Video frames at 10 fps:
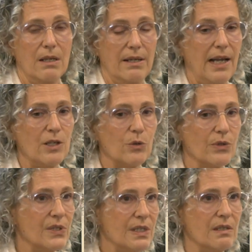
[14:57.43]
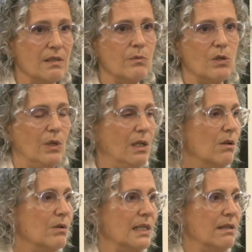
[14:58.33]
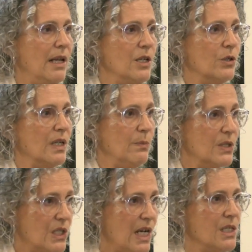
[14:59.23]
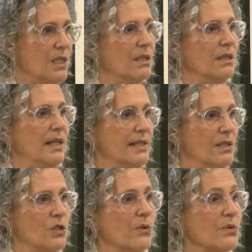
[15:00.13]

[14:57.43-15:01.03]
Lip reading: natural systems, we know that nature keeps changing and has its own